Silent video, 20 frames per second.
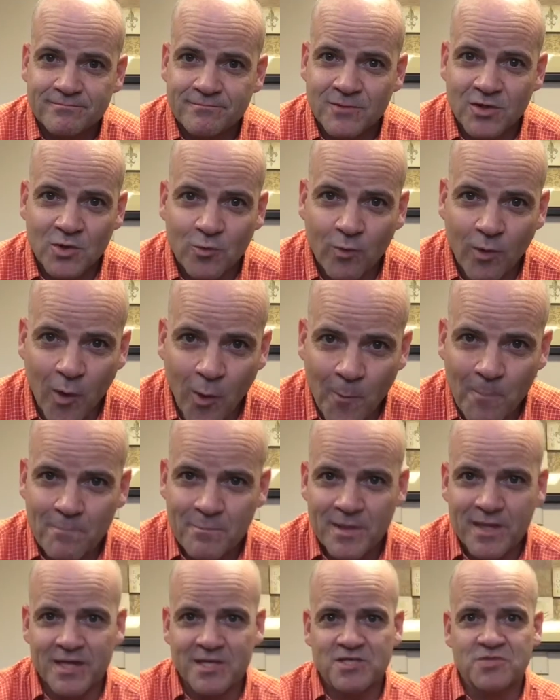You won't
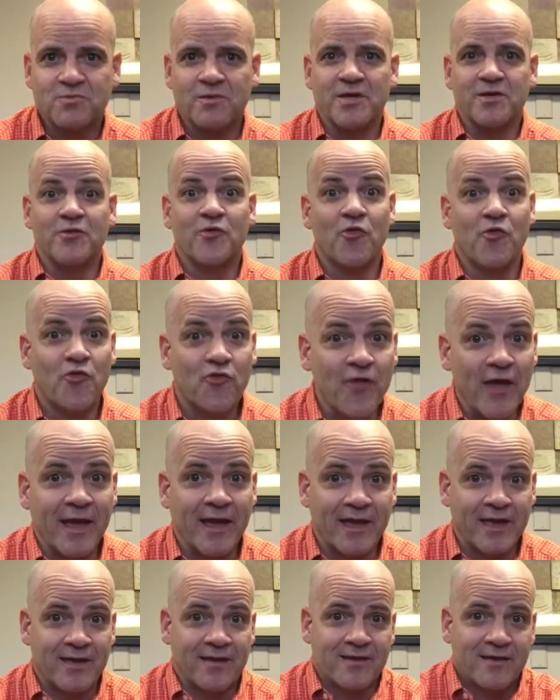miss what you
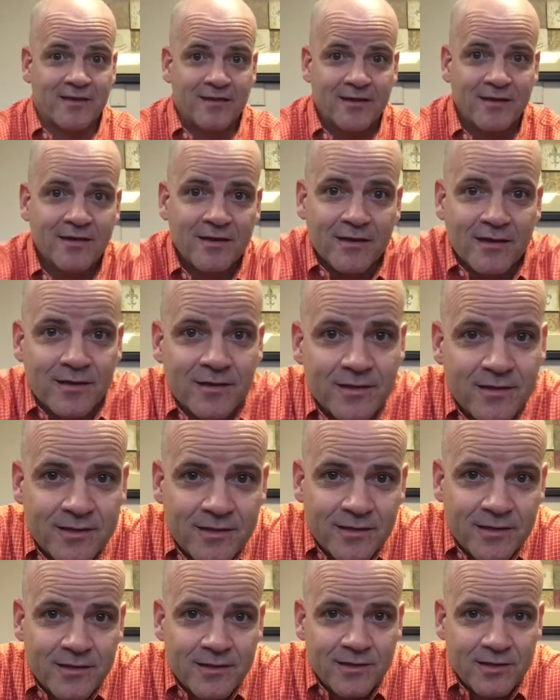think
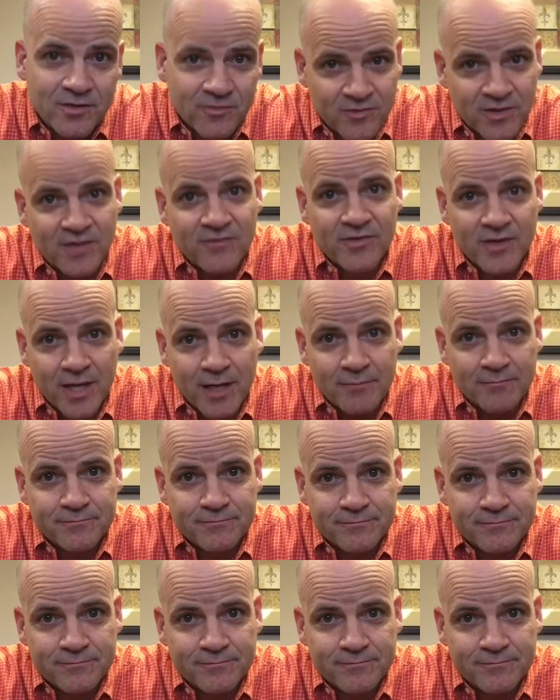you've given up.